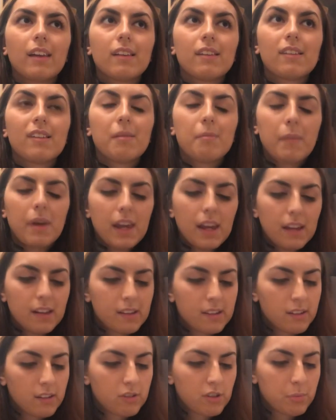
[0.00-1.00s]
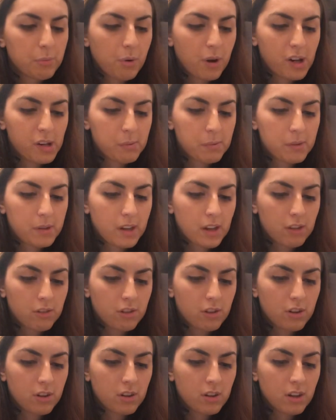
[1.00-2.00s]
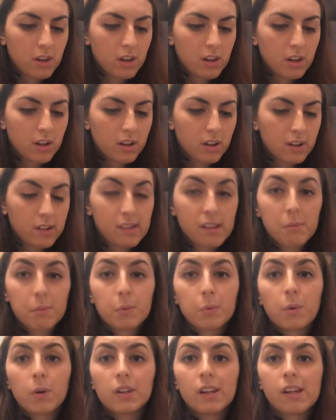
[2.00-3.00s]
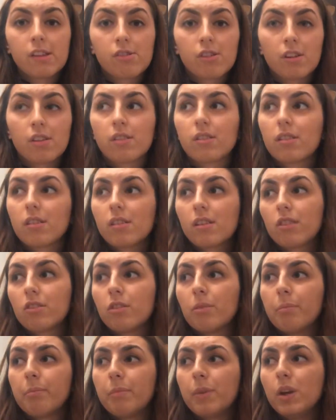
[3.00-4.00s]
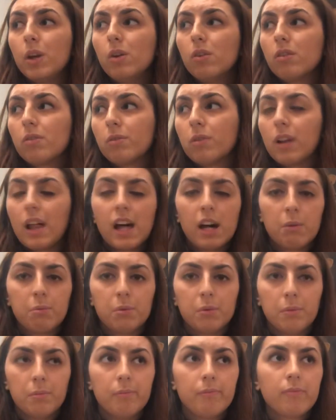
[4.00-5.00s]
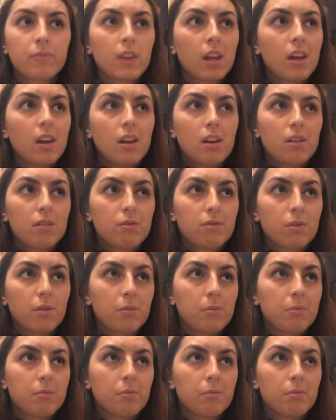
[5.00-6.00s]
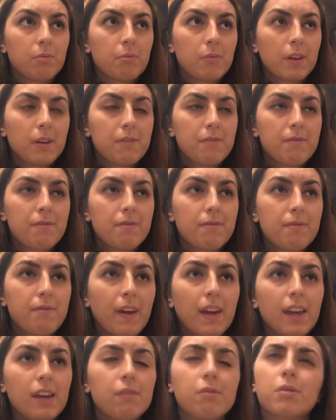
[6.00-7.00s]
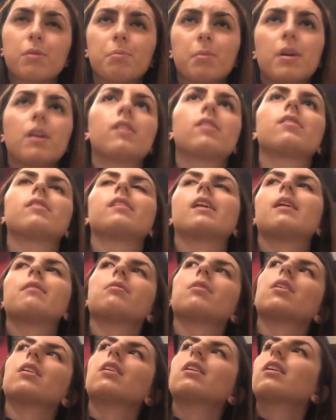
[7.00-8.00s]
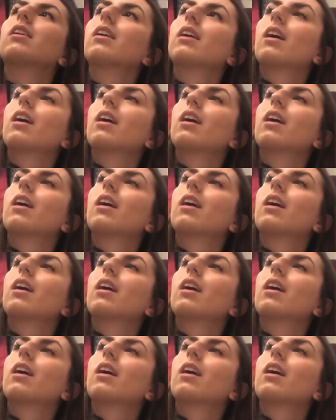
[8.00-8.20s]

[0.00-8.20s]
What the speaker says: to me it's such a prized possession because number one, it's just such a beautiful album from my favourite person ever.